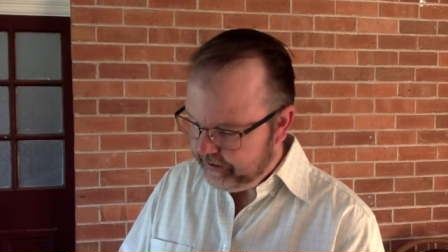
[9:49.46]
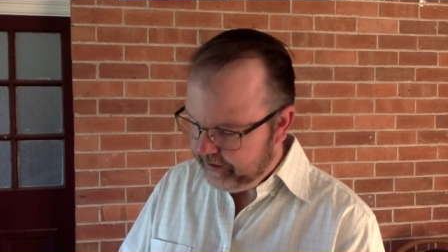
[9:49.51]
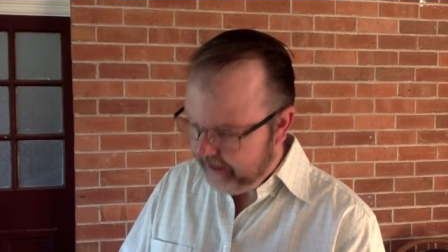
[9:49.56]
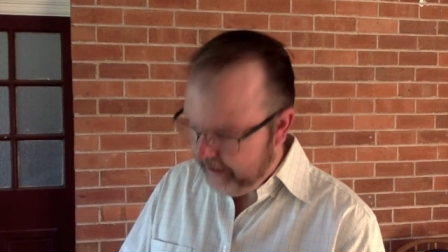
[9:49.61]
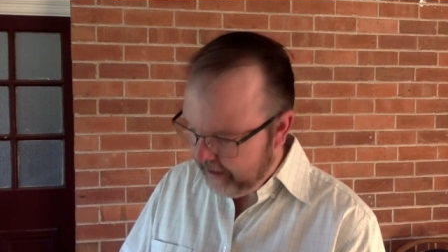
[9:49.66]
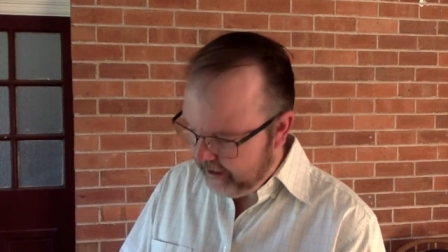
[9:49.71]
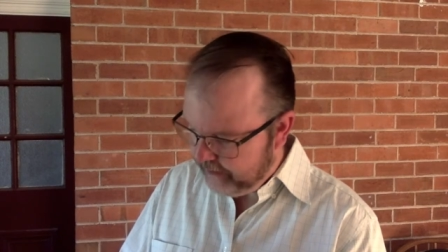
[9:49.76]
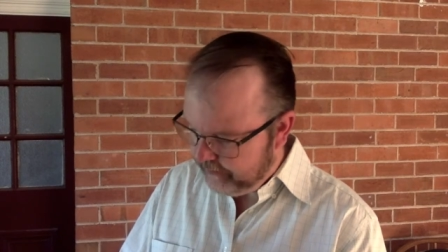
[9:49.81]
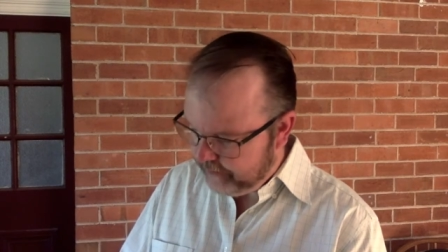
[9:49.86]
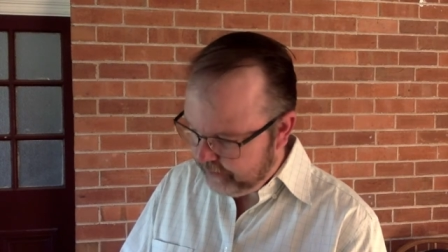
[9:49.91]

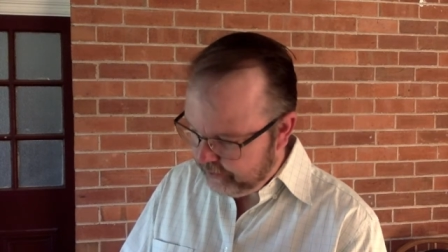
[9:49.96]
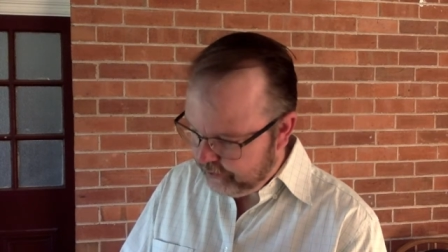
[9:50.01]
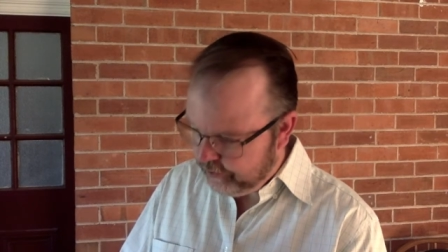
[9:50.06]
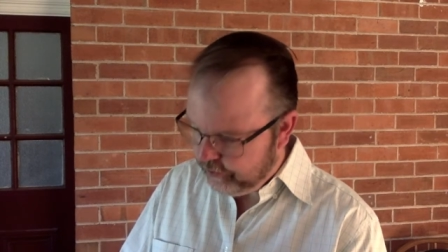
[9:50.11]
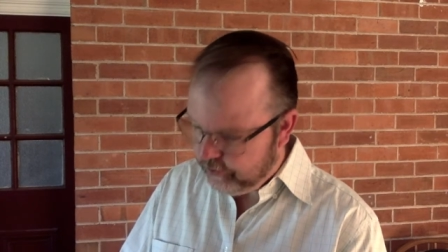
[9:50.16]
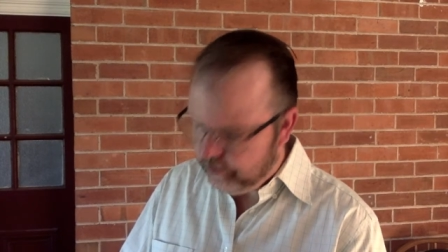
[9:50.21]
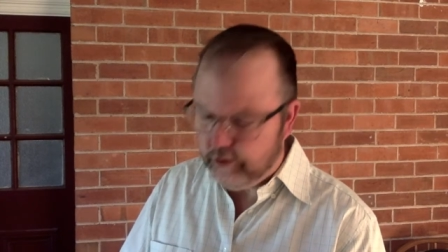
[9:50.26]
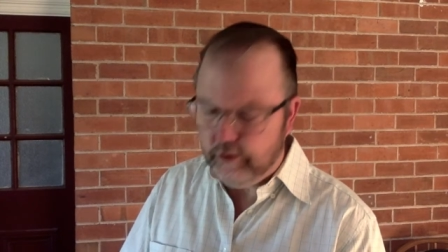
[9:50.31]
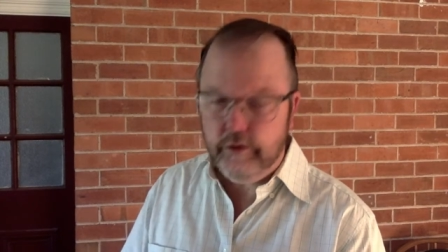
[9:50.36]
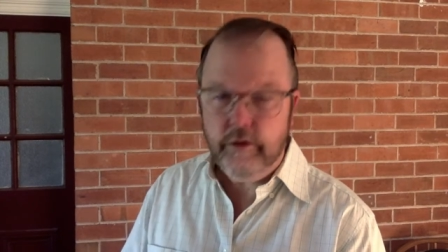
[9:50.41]
after
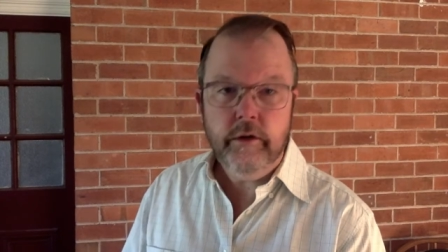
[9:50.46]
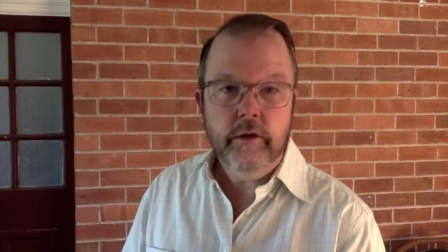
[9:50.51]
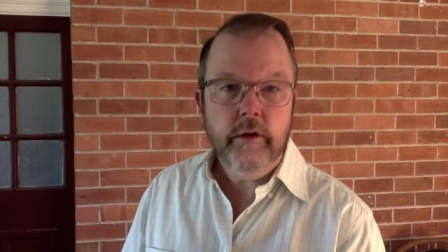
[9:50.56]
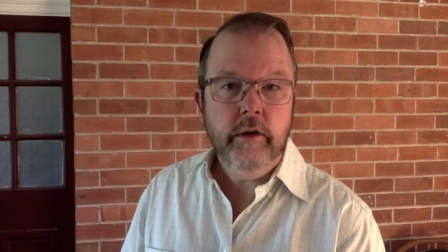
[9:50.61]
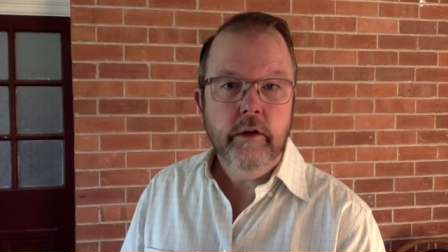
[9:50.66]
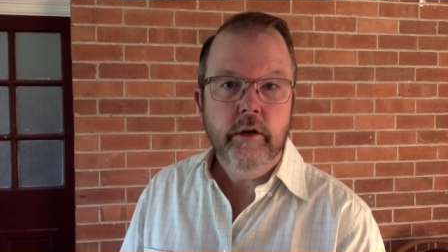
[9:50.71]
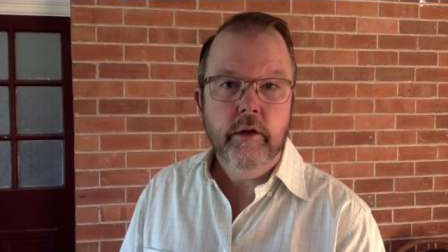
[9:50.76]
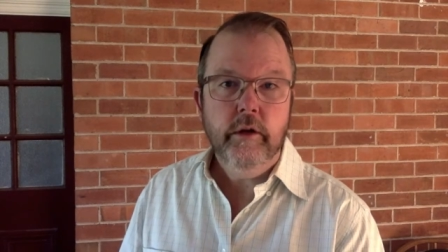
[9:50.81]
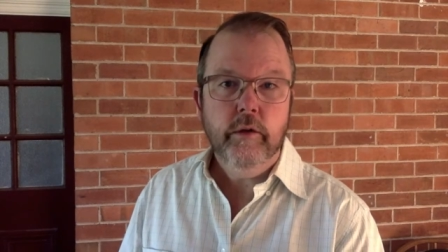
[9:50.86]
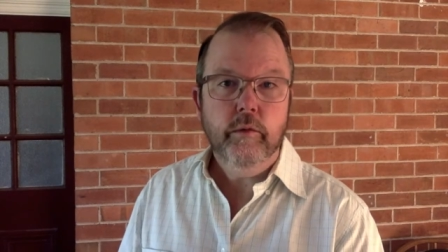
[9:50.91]
John
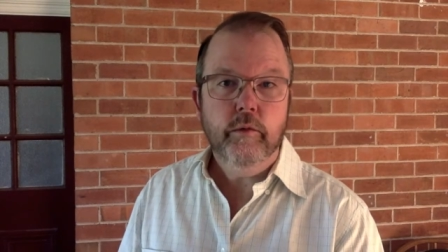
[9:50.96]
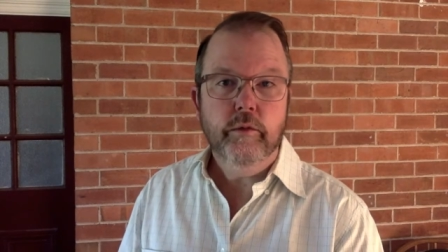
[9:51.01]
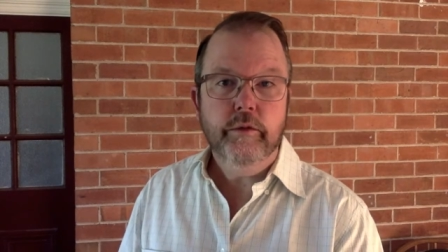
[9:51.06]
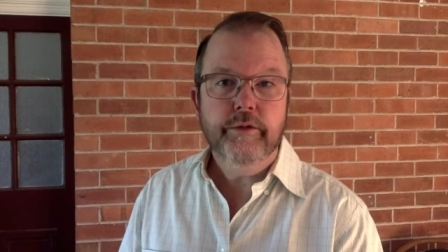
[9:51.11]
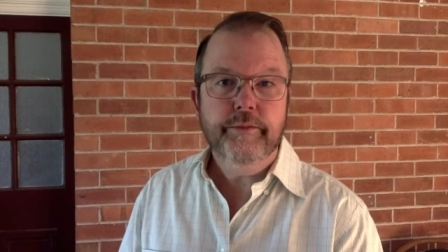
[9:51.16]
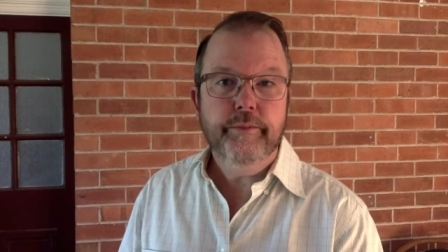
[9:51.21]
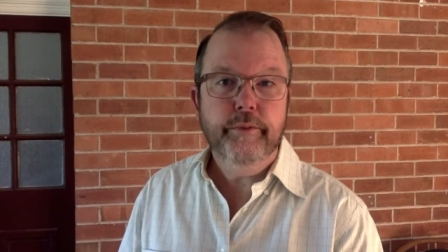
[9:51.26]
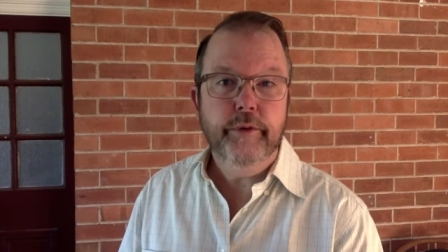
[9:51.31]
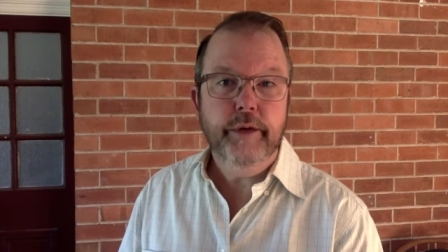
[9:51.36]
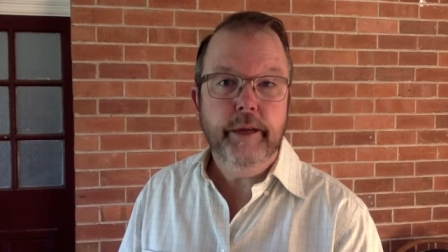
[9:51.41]
was
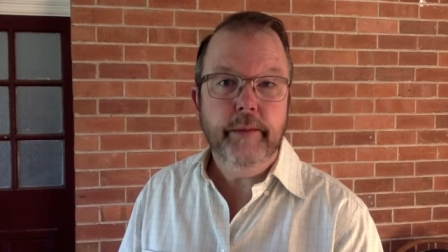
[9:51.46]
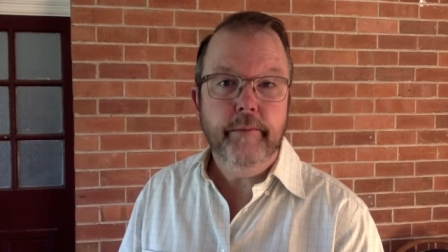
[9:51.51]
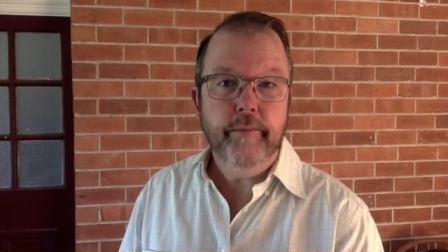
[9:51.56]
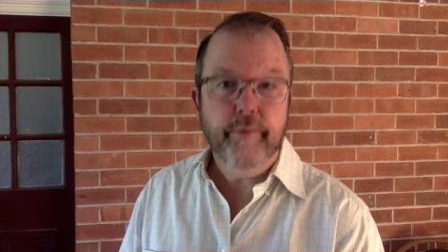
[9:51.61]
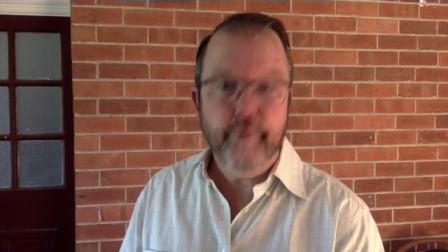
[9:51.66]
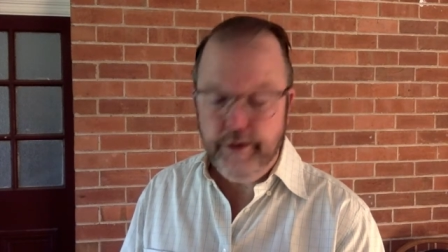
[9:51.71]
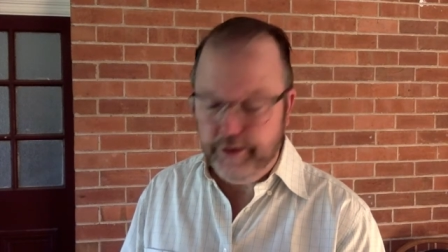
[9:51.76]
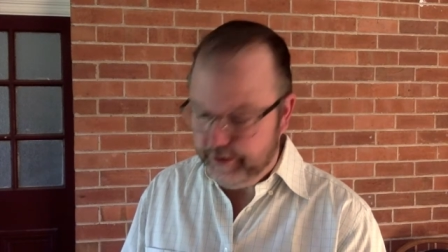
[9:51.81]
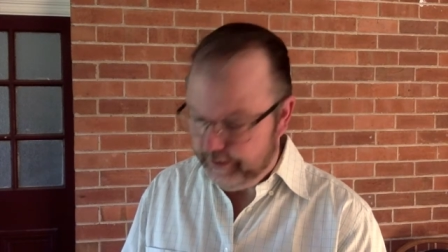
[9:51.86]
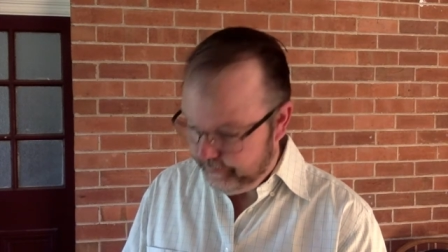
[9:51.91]
put in
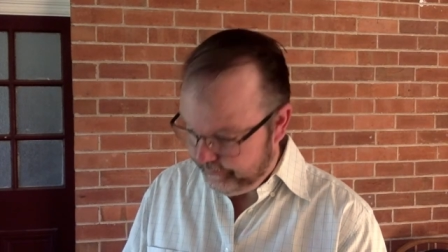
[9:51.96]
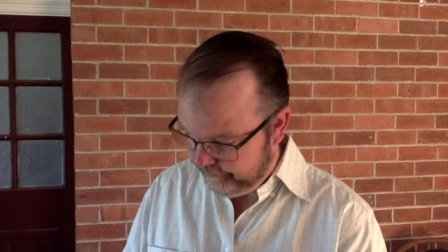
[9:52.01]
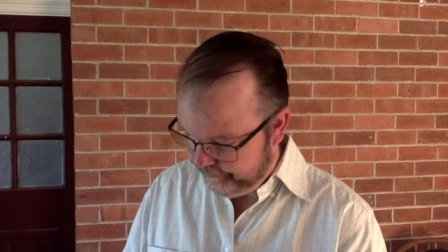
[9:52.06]
prison.